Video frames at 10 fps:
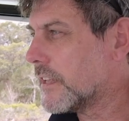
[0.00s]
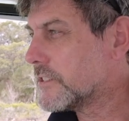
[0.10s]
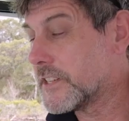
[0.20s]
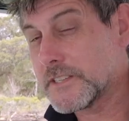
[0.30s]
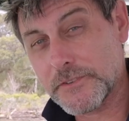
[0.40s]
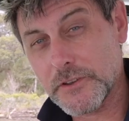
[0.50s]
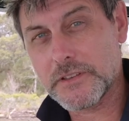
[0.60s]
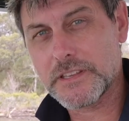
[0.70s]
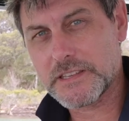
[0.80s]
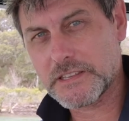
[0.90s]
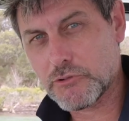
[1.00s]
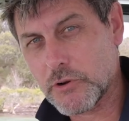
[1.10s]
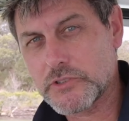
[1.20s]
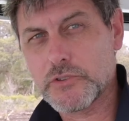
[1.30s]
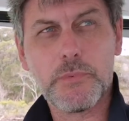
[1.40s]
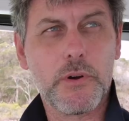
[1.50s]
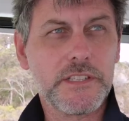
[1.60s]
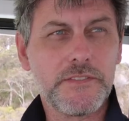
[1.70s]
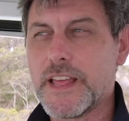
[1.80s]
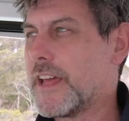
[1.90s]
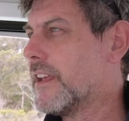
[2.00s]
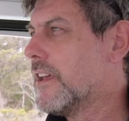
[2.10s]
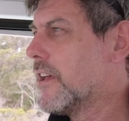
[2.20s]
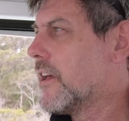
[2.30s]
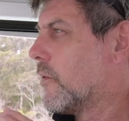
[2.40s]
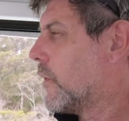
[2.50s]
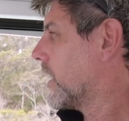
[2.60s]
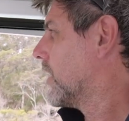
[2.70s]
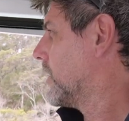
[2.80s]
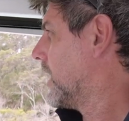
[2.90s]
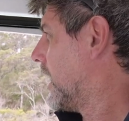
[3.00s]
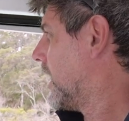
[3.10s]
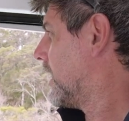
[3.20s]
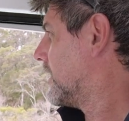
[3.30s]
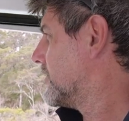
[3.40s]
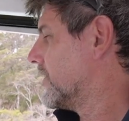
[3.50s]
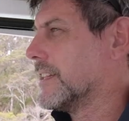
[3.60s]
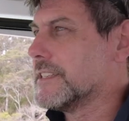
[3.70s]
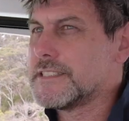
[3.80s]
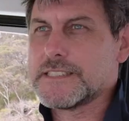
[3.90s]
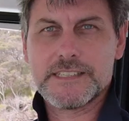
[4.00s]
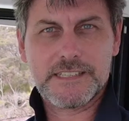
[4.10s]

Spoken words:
So there's a few crucial points for that. We're going to be doing this